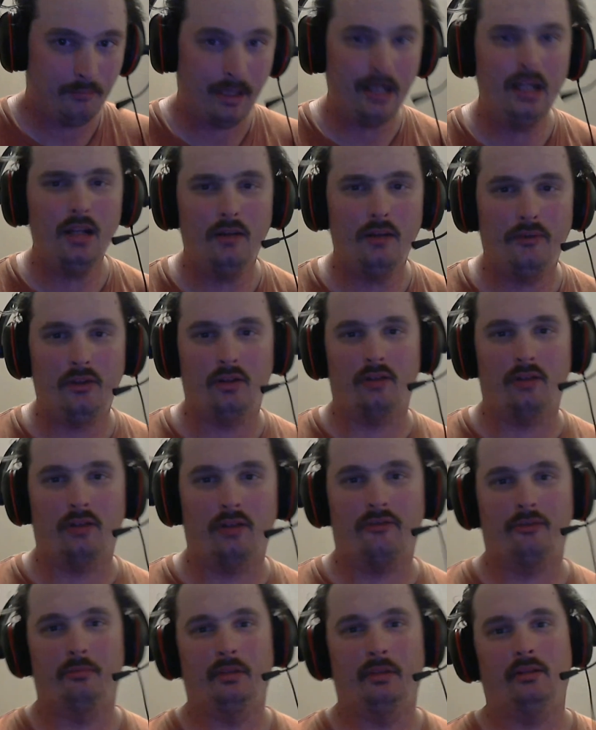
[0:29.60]
Many of you
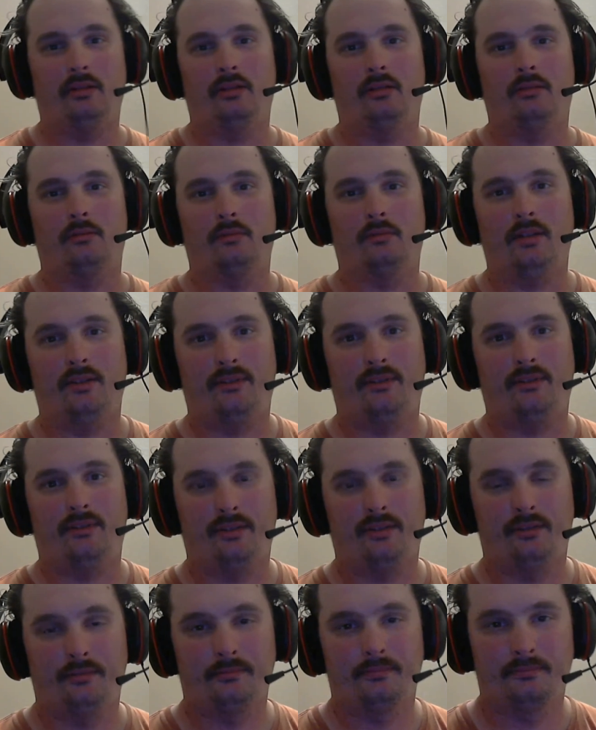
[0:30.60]
are familiar
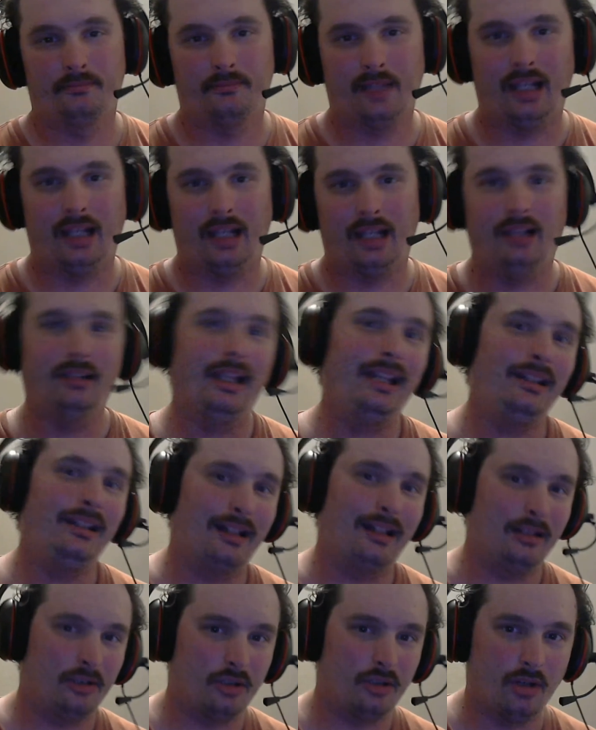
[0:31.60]
with a
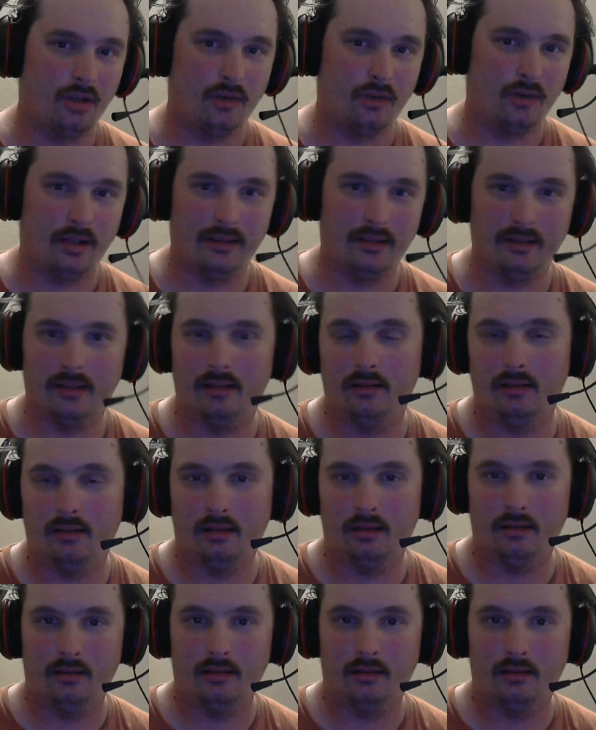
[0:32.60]
late night show I did